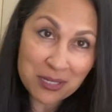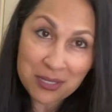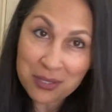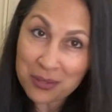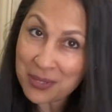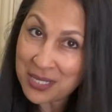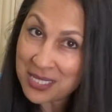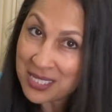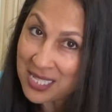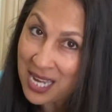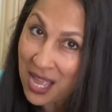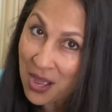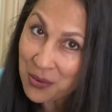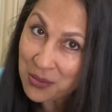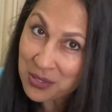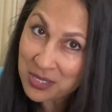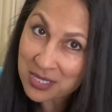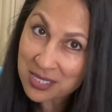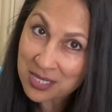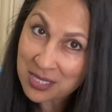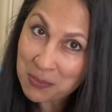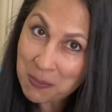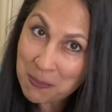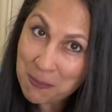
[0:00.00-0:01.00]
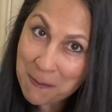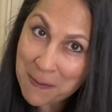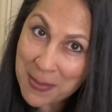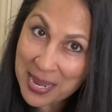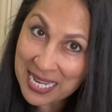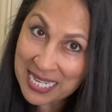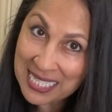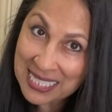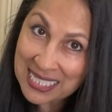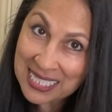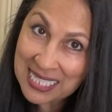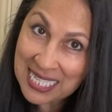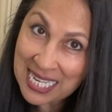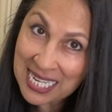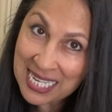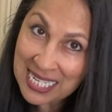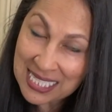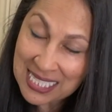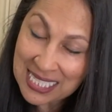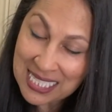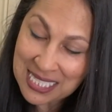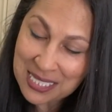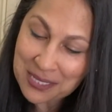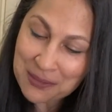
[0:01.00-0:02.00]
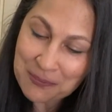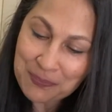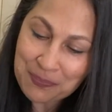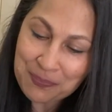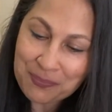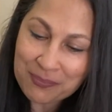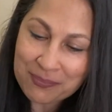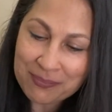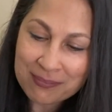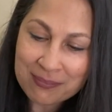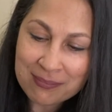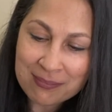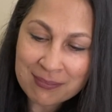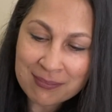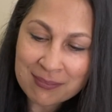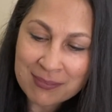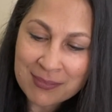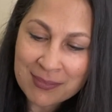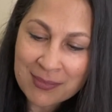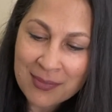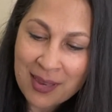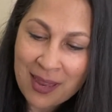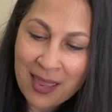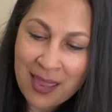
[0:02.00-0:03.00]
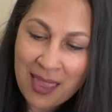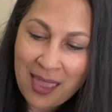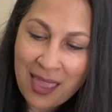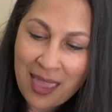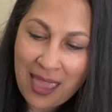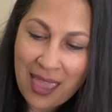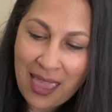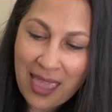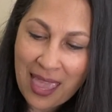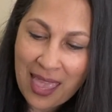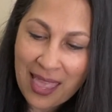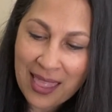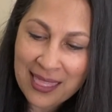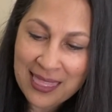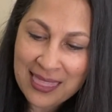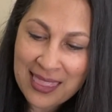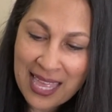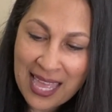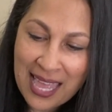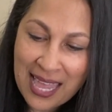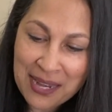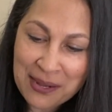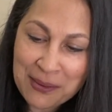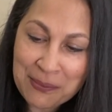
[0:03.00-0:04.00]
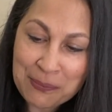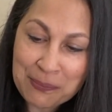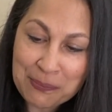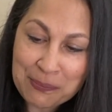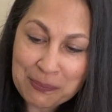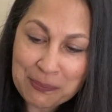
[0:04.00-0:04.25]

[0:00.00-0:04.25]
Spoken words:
do is now just mix it and then